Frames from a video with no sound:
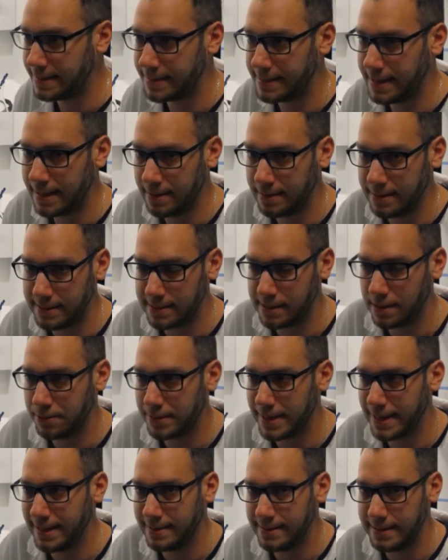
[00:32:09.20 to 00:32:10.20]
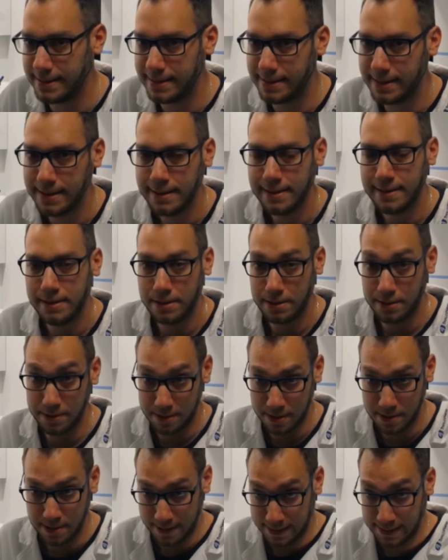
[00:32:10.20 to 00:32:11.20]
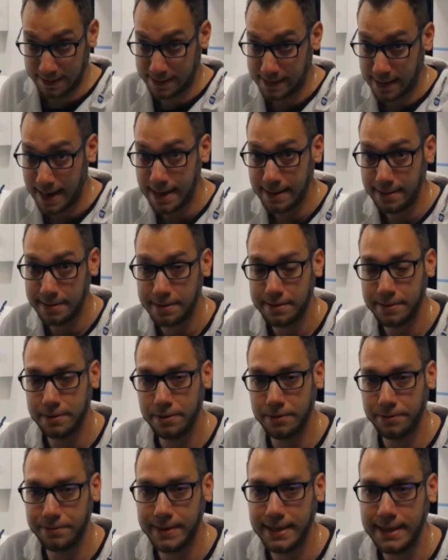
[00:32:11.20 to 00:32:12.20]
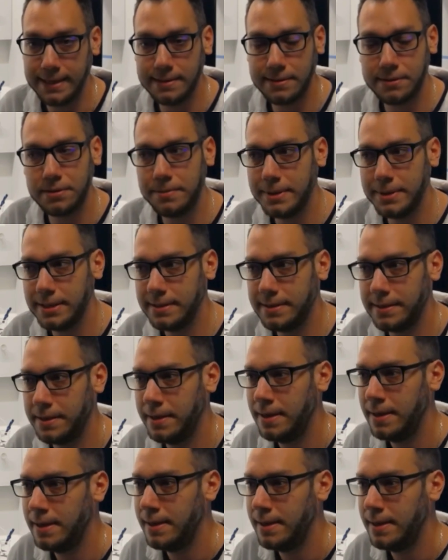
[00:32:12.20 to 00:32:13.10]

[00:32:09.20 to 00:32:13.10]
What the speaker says: cell is located inside of the instrument.